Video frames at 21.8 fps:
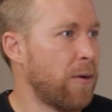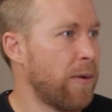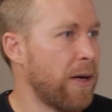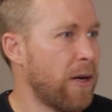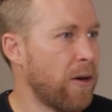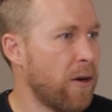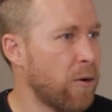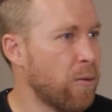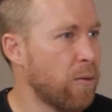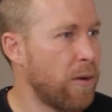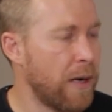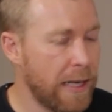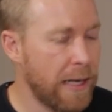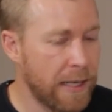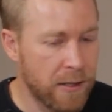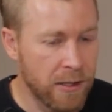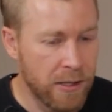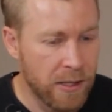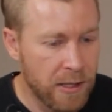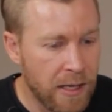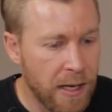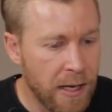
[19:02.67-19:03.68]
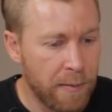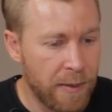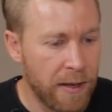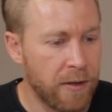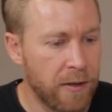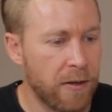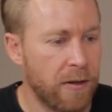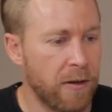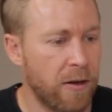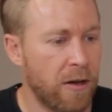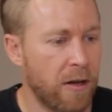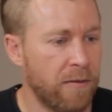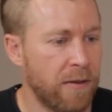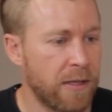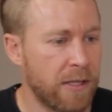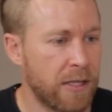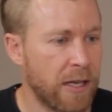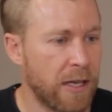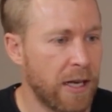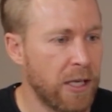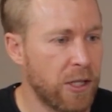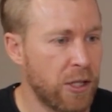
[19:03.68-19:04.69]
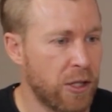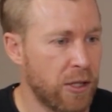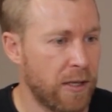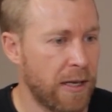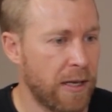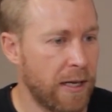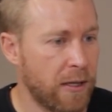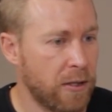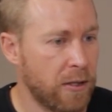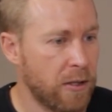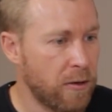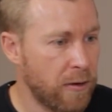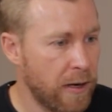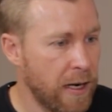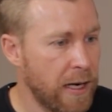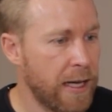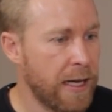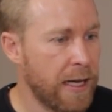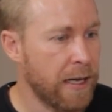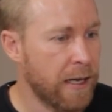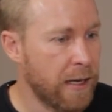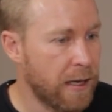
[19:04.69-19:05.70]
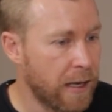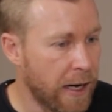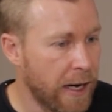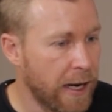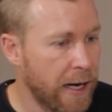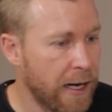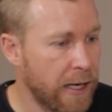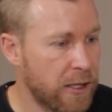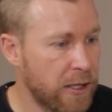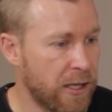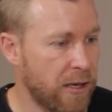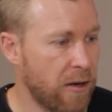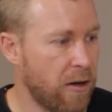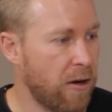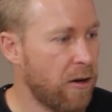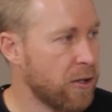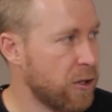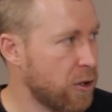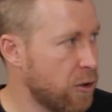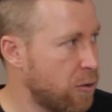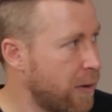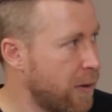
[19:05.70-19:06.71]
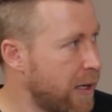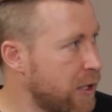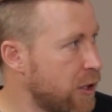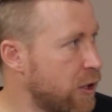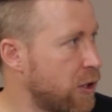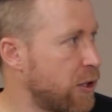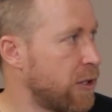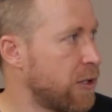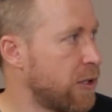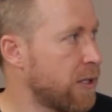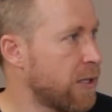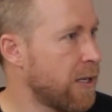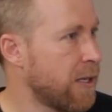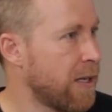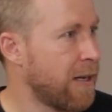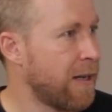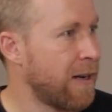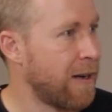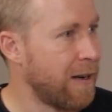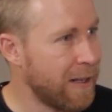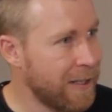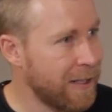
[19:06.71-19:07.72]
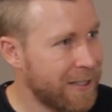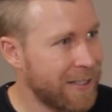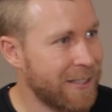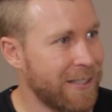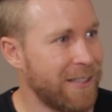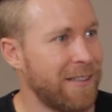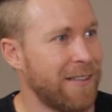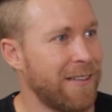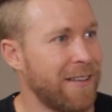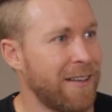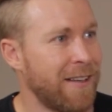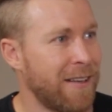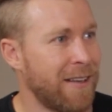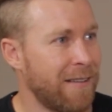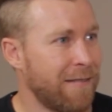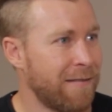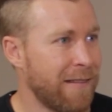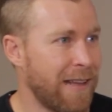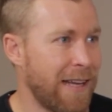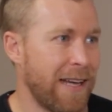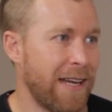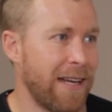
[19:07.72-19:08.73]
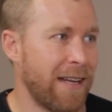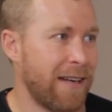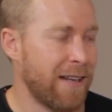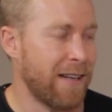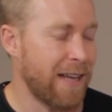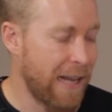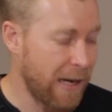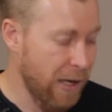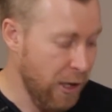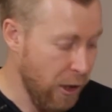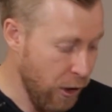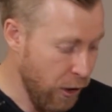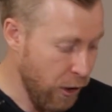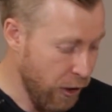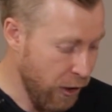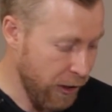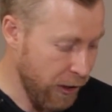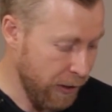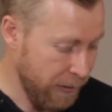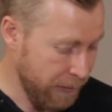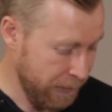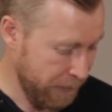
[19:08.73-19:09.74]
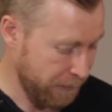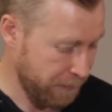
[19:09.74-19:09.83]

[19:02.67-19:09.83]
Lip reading: we're not willing to step into the conversation and to really engage and ask questions, listen, and learn.